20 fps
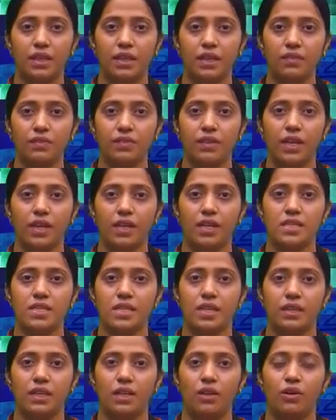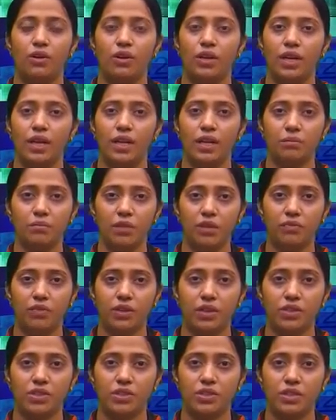if there is any logarithmic
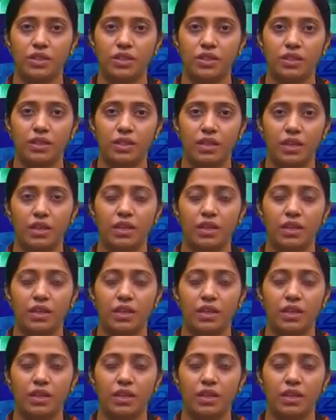function,